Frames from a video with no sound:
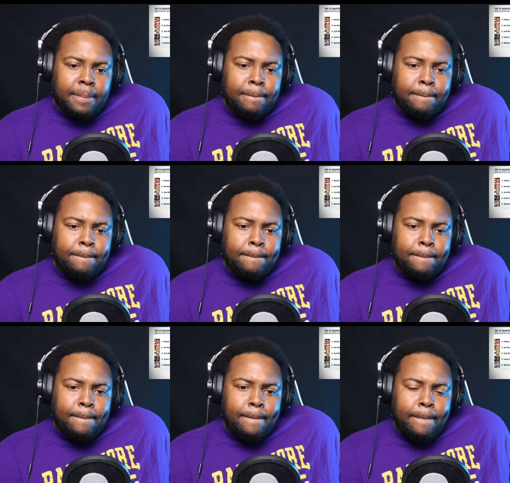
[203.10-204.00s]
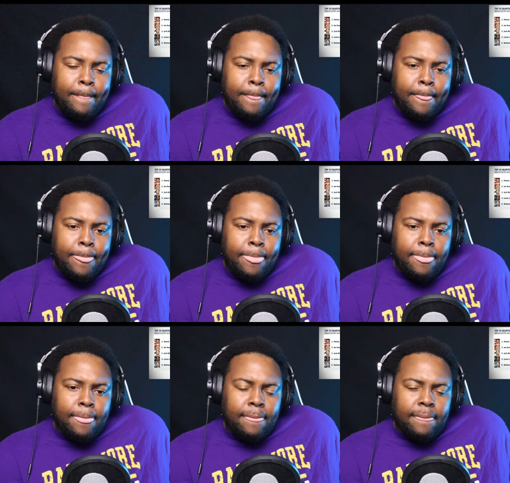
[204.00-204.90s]

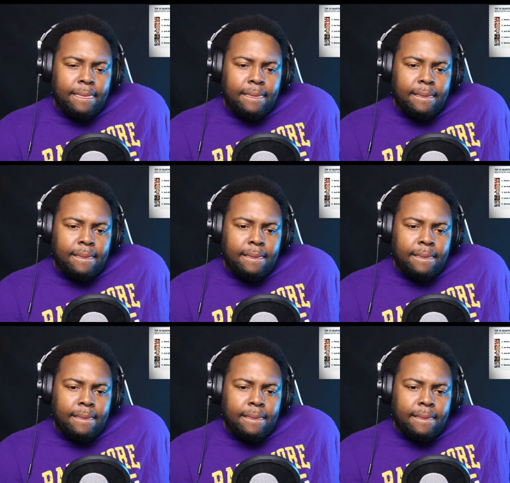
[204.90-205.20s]
(no one is talking)